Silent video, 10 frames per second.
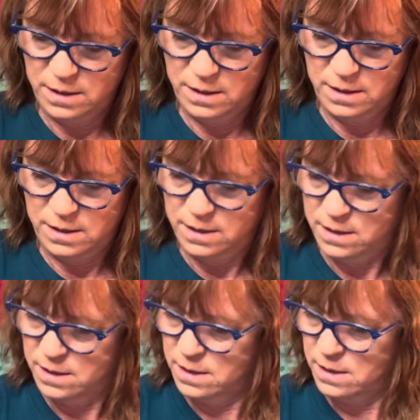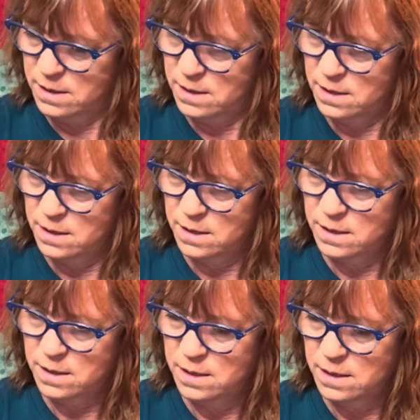
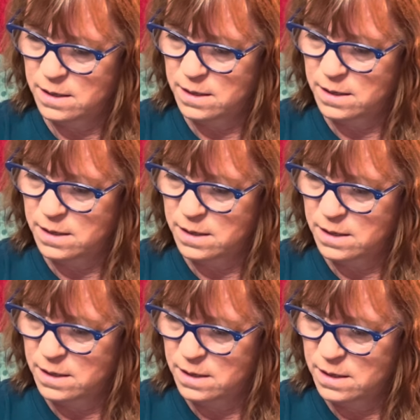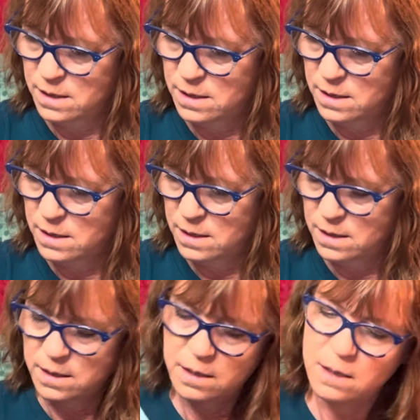
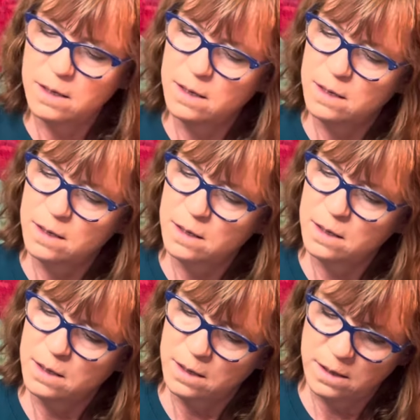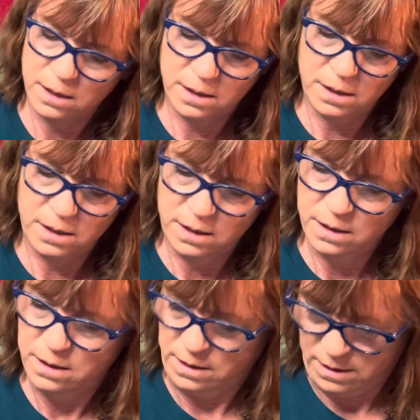
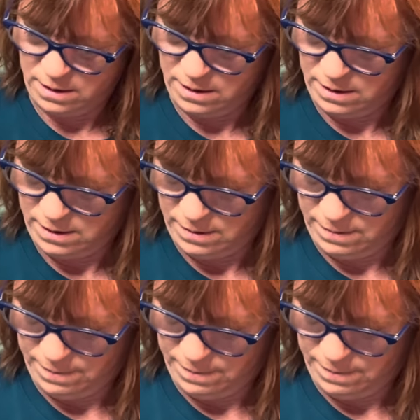Nobody speaks.